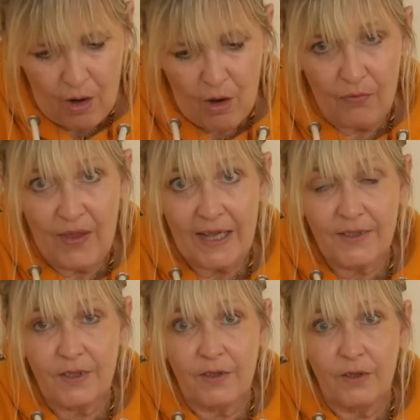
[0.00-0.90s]
on
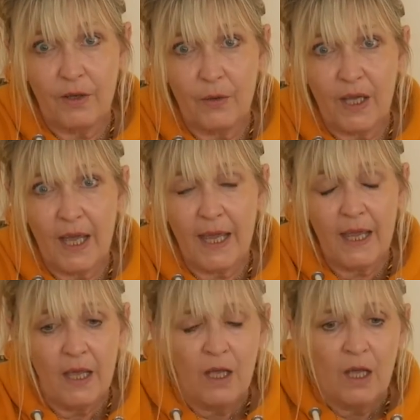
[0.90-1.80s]
that, okay?
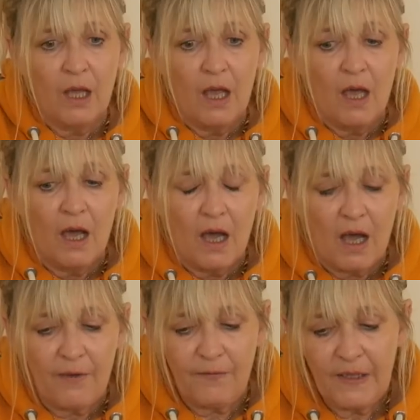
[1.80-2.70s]

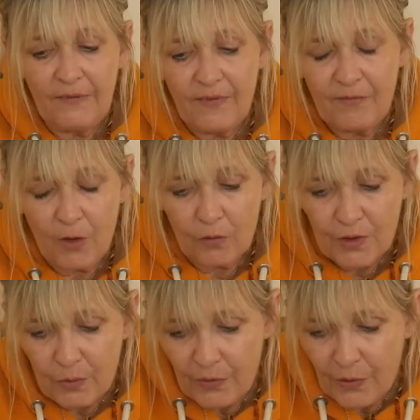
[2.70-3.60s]
I feel if they've gone
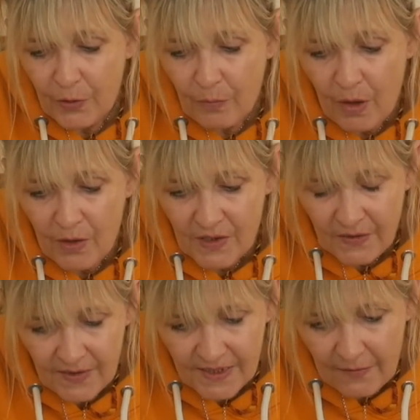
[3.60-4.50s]
to a third party,
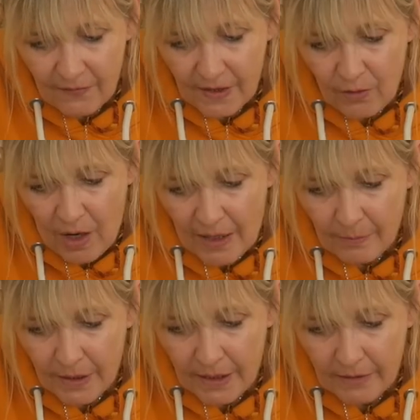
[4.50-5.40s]
they're definitely not
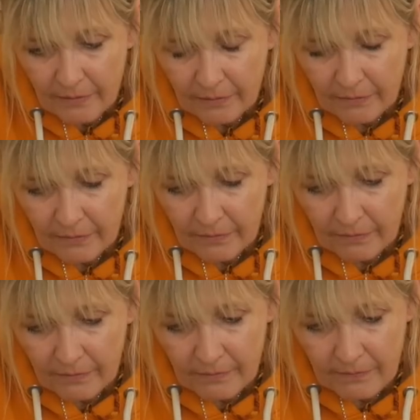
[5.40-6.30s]
happy.
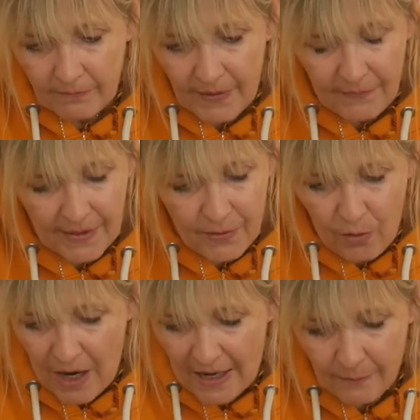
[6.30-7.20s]
That they're
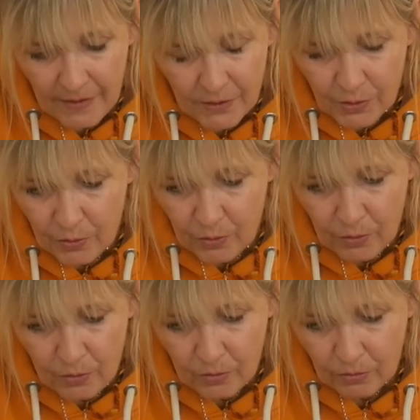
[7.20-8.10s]
not happy at all.